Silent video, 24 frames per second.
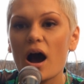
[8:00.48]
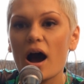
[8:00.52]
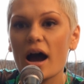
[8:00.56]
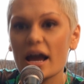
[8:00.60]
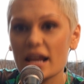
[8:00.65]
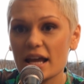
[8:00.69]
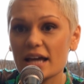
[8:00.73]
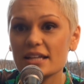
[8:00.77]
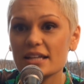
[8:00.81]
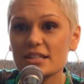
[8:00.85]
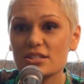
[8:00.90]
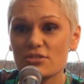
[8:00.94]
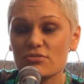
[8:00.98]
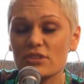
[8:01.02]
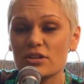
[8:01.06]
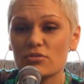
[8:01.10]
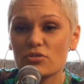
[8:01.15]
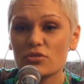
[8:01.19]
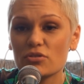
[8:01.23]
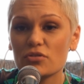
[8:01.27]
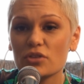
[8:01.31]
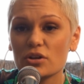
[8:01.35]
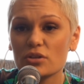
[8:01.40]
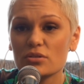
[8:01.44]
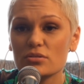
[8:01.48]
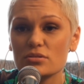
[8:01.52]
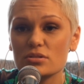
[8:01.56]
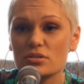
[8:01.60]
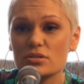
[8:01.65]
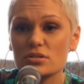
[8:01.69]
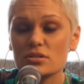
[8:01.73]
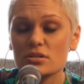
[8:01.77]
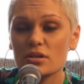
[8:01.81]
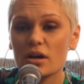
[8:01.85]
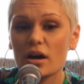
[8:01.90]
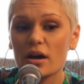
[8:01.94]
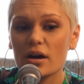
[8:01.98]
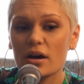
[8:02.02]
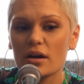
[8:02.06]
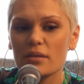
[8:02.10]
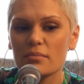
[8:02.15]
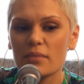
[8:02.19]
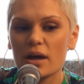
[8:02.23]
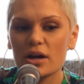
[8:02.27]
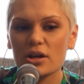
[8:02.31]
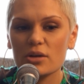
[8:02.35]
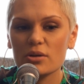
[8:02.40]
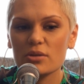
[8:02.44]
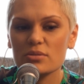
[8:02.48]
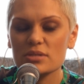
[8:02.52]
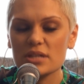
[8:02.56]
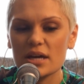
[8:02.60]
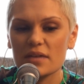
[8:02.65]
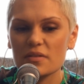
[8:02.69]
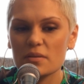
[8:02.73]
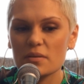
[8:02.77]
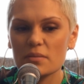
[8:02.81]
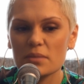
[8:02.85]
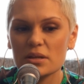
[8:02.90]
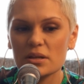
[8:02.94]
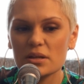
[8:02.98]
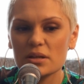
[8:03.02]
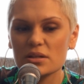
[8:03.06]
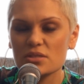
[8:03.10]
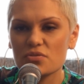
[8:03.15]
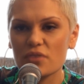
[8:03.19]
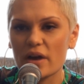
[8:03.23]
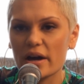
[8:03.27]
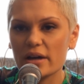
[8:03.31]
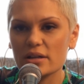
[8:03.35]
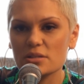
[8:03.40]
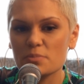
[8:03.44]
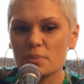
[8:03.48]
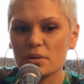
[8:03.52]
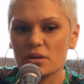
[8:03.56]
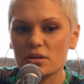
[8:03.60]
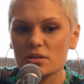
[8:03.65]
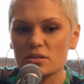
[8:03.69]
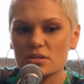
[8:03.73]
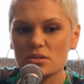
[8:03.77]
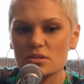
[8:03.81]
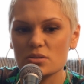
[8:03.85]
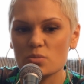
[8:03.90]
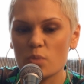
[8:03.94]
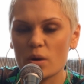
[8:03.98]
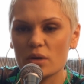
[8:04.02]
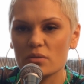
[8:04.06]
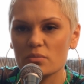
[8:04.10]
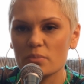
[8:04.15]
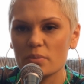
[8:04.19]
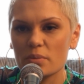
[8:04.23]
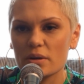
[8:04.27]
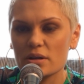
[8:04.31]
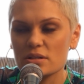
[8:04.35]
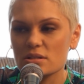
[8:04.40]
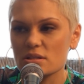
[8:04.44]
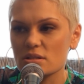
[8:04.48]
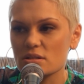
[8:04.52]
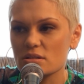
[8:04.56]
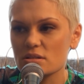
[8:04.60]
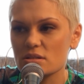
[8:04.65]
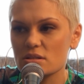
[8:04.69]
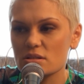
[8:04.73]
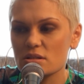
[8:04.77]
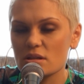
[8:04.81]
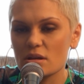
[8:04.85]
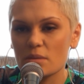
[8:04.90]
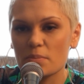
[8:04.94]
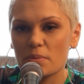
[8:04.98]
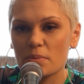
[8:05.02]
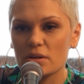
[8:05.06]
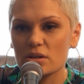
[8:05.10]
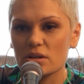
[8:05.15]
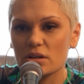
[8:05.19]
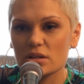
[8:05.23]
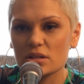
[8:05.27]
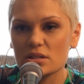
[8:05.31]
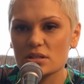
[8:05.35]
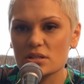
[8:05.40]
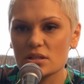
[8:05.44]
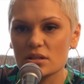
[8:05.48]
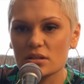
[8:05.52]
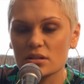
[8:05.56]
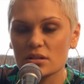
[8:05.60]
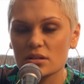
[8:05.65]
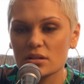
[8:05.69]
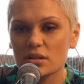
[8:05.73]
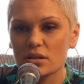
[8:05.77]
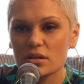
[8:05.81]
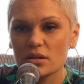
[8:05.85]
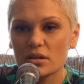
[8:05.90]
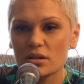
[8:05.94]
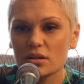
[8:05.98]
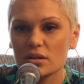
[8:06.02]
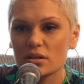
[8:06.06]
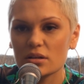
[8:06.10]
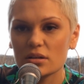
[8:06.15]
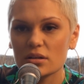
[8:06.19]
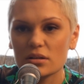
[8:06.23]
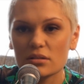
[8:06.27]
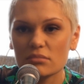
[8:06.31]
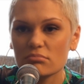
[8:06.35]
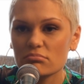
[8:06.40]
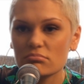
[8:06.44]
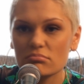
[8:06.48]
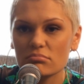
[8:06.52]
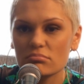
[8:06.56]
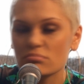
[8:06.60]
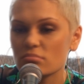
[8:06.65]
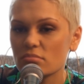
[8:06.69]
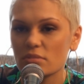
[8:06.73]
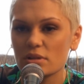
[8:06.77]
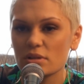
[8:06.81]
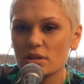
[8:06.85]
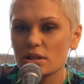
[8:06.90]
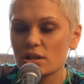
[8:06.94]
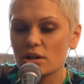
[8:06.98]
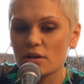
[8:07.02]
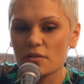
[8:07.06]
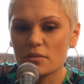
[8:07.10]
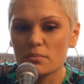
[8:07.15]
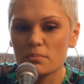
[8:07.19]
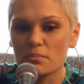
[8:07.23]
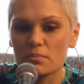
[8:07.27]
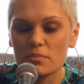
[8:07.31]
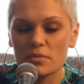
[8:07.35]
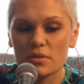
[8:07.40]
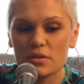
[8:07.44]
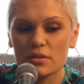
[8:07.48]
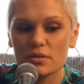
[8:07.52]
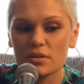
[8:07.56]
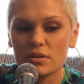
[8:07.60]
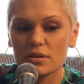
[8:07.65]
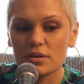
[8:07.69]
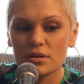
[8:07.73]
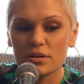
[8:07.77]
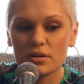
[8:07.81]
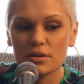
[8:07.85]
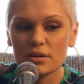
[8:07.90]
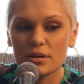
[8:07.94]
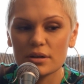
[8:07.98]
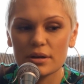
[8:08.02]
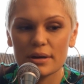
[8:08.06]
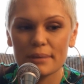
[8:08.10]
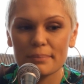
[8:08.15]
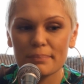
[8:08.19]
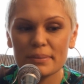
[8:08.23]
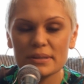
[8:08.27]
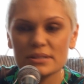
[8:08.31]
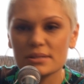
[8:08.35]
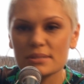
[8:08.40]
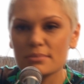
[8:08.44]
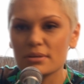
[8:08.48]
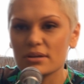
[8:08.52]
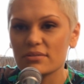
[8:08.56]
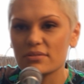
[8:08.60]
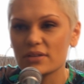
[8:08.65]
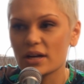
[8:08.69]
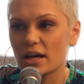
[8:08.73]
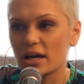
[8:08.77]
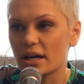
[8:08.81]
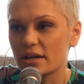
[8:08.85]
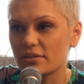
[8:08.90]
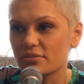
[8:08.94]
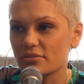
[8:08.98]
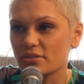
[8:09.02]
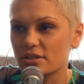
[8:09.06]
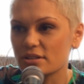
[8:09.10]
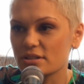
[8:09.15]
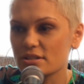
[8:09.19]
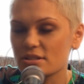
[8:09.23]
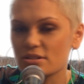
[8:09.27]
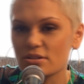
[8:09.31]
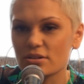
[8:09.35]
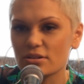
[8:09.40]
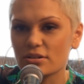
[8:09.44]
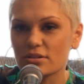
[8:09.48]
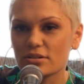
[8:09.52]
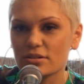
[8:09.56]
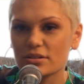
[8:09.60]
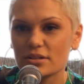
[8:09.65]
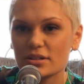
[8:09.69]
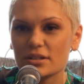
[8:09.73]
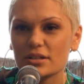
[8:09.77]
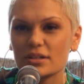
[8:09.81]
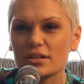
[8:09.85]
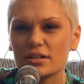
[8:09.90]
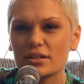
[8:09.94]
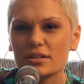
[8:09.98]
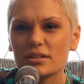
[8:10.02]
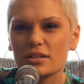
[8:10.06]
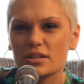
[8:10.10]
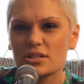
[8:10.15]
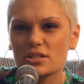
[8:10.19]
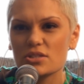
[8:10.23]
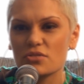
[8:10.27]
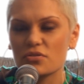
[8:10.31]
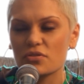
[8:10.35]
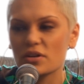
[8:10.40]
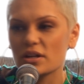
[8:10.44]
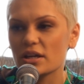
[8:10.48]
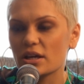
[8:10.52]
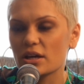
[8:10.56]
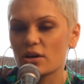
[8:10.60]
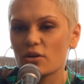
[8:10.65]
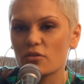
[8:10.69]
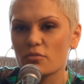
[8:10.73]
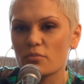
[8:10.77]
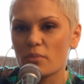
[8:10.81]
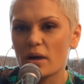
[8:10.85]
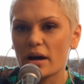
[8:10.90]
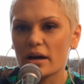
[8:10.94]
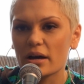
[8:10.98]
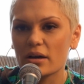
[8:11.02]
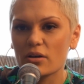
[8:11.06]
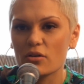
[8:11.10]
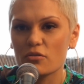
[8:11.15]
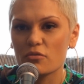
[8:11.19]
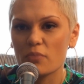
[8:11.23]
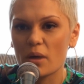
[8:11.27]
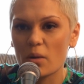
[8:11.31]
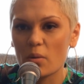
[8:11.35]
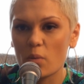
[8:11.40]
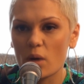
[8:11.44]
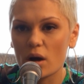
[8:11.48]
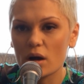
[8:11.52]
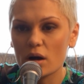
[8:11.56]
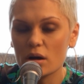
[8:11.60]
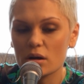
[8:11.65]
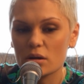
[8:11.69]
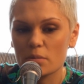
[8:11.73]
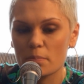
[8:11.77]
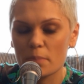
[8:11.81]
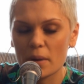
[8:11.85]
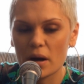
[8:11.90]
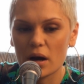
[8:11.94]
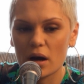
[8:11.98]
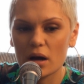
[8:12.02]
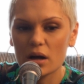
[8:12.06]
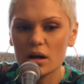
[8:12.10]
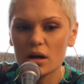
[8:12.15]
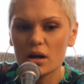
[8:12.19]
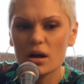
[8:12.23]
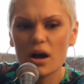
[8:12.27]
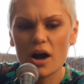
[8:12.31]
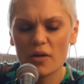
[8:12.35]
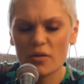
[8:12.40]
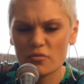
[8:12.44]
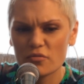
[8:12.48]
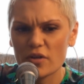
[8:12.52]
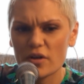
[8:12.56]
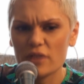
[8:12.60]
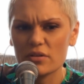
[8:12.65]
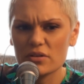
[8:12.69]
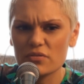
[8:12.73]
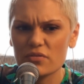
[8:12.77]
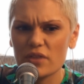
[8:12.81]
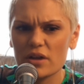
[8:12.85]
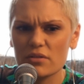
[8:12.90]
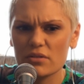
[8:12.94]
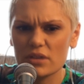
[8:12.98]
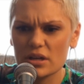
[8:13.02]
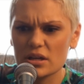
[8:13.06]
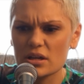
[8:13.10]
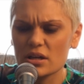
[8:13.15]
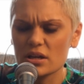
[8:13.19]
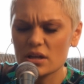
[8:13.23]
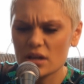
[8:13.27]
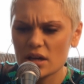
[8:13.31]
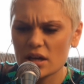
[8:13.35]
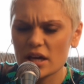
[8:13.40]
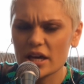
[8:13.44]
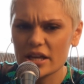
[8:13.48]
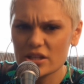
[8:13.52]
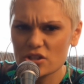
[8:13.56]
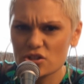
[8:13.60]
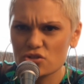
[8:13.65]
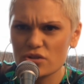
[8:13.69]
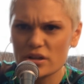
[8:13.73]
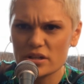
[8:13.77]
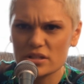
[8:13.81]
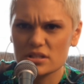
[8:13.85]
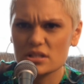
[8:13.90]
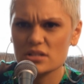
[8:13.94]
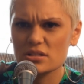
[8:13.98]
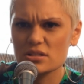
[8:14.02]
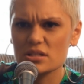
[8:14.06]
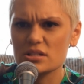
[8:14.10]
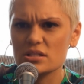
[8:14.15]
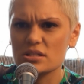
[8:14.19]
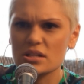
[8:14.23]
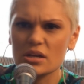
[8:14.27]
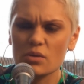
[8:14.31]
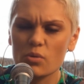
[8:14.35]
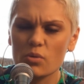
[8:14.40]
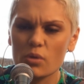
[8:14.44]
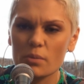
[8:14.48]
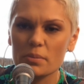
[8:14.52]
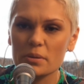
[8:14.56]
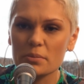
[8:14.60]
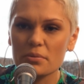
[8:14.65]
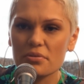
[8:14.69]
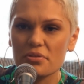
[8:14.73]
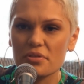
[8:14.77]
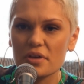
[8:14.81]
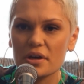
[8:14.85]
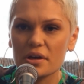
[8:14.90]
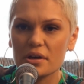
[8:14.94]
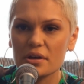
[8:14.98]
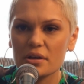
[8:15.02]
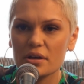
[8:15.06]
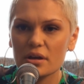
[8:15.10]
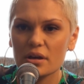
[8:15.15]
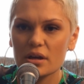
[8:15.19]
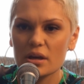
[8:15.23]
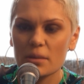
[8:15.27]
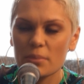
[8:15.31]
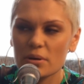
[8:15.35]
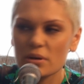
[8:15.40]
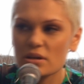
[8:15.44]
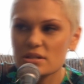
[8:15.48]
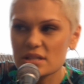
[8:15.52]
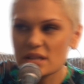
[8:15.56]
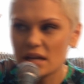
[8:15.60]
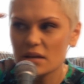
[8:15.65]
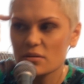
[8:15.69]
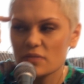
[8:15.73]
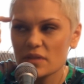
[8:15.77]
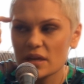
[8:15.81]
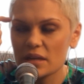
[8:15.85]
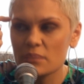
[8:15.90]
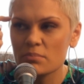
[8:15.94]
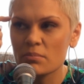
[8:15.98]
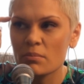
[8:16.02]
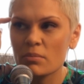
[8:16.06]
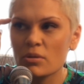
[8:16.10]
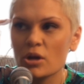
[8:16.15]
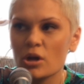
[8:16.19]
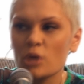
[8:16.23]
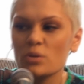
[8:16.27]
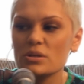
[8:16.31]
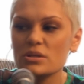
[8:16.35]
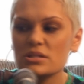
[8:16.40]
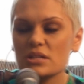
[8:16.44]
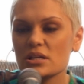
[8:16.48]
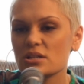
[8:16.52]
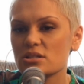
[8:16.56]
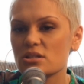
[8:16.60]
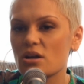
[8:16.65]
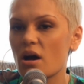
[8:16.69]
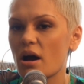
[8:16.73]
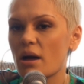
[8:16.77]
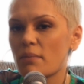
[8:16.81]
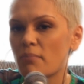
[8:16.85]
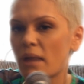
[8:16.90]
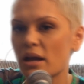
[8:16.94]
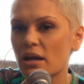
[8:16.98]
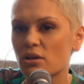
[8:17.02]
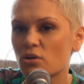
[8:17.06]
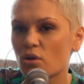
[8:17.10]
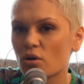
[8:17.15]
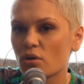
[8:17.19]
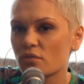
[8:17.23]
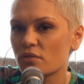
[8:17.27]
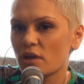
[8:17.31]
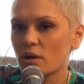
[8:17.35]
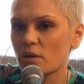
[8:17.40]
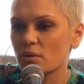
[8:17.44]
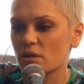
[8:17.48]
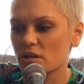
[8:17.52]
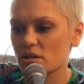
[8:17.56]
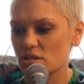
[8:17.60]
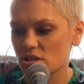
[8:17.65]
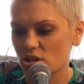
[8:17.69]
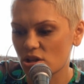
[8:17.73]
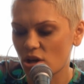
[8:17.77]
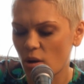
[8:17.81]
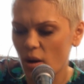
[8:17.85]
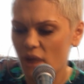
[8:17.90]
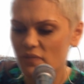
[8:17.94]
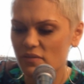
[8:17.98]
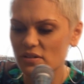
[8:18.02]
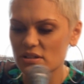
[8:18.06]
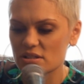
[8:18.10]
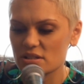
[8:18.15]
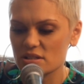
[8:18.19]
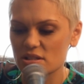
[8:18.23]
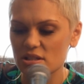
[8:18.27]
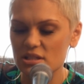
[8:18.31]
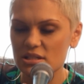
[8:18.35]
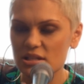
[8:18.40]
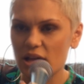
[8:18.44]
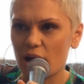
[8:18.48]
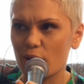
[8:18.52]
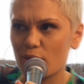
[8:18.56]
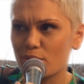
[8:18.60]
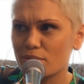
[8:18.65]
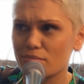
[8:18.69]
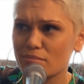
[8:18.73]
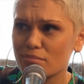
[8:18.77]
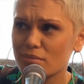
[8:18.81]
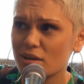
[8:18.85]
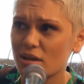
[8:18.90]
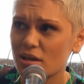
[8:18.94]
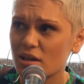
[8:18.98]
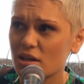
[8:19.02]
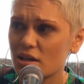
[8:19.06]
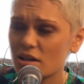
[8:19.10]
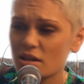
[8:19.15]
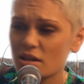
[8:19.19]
I like to read reviews. I don't take them in as facts because one person's opinion isn't, the epitome of life. It's not the definity of my work. But I'm very, very interested to see what people think because they notice things that I may not have noticed. I've listened to this album,